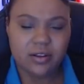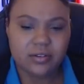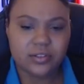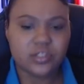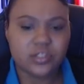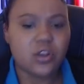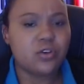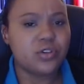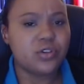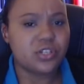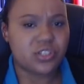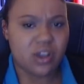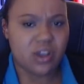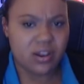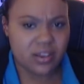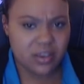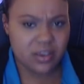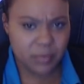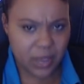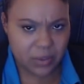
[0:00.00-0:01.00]
so you're
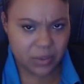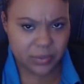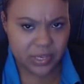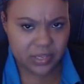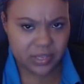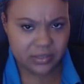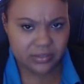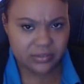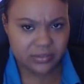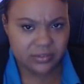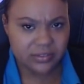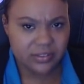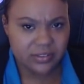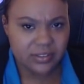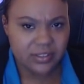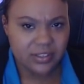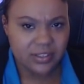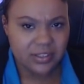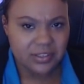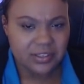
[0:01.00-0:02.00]
talking about me?
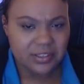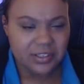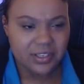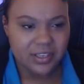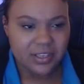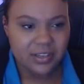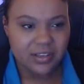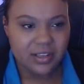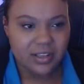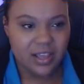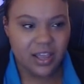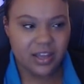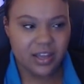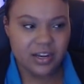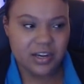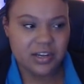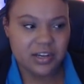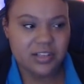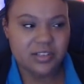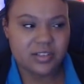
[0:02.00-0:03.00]
And
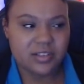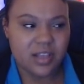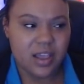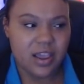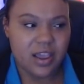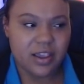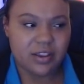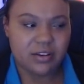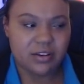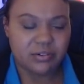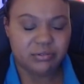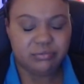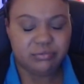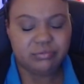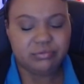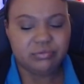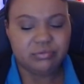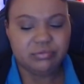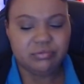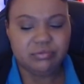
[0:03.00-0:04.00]
then he's like,
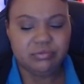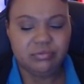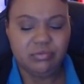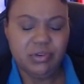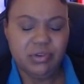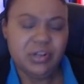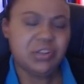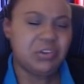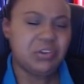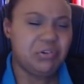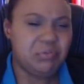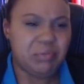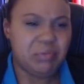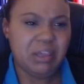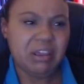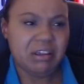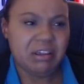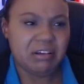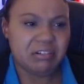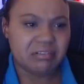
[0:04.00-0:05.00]
what do you
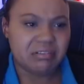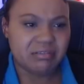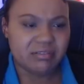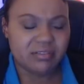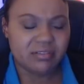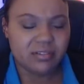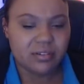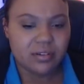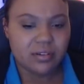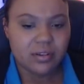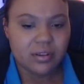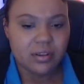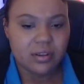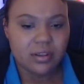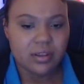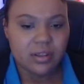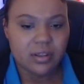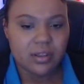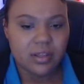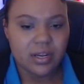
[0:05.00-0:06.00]
mean?
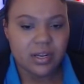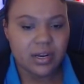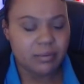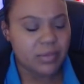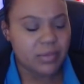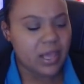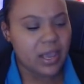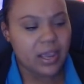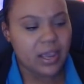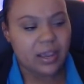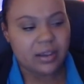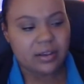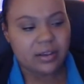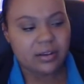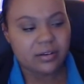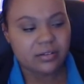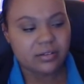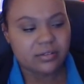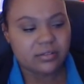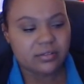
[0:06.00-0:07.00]
And I'm like,
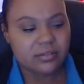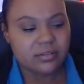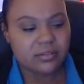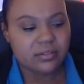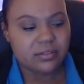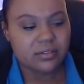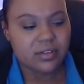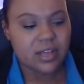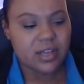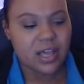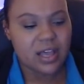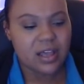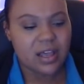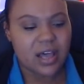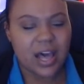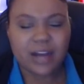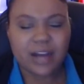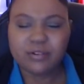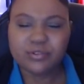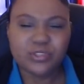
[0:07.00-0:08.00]

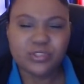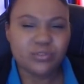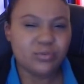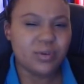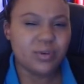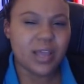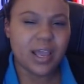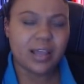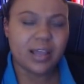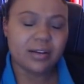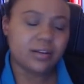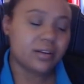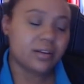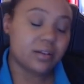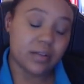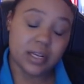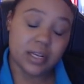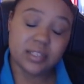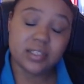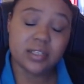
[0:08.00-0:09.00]
I don't do, and
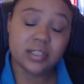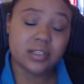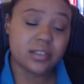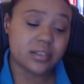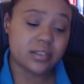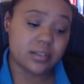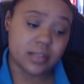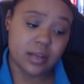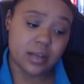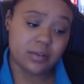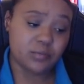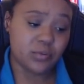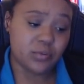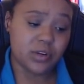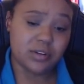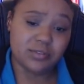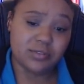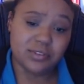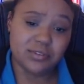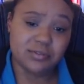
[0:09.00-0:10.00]
I said this loud and
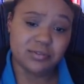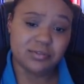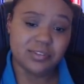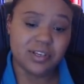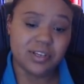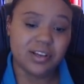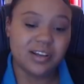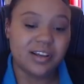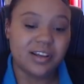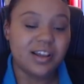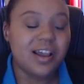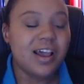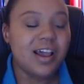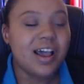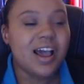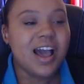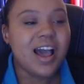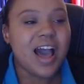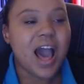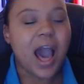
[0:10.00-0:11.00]
proud too.
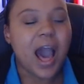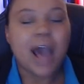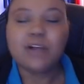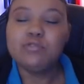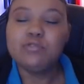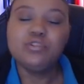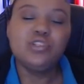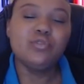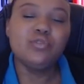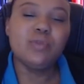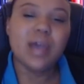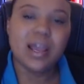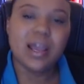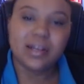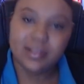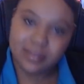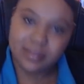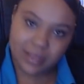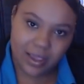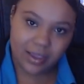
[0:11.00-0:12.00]
I don't do
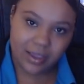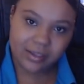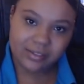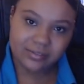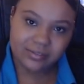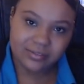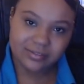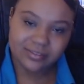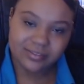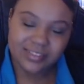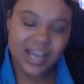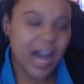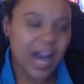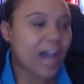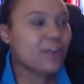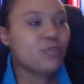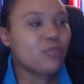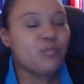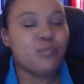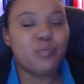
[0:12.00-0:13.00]
anything.
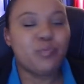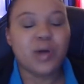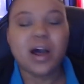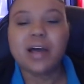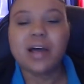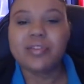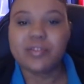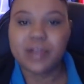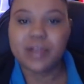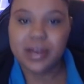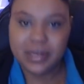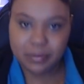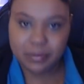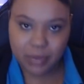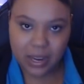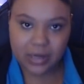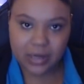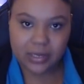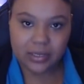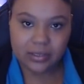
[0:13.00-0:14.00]
I don't bother
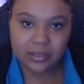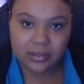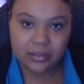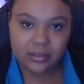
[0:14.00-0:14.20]
anybody.